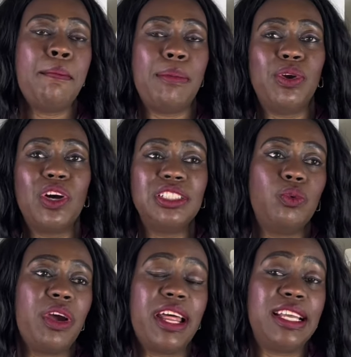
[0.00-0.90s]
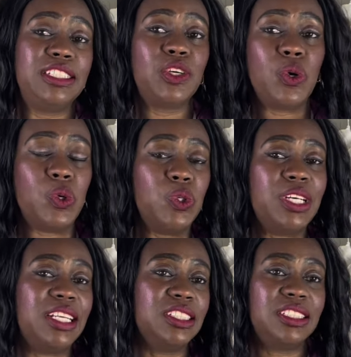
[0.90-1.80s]
but because the weather is cold,
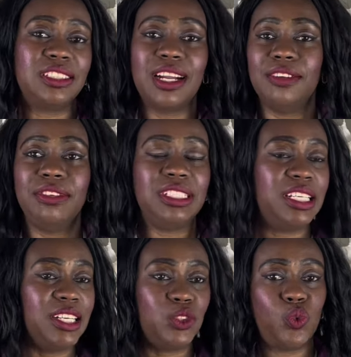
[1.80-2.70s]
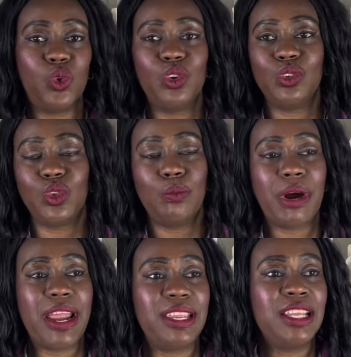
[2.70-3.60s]
I just gravitated to
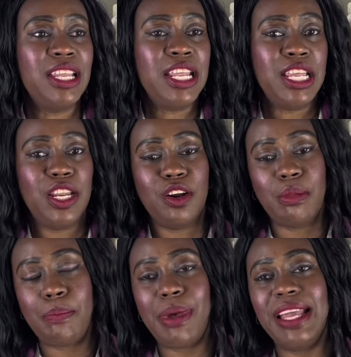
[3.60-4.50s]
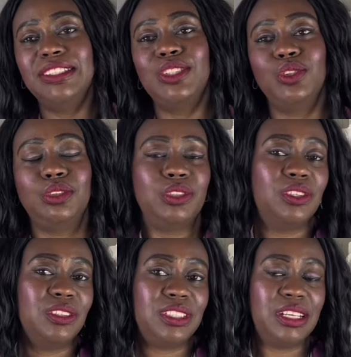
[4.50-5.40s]
my, you know, my pantsuit,
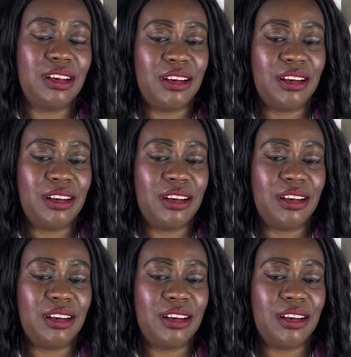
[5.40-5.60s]
because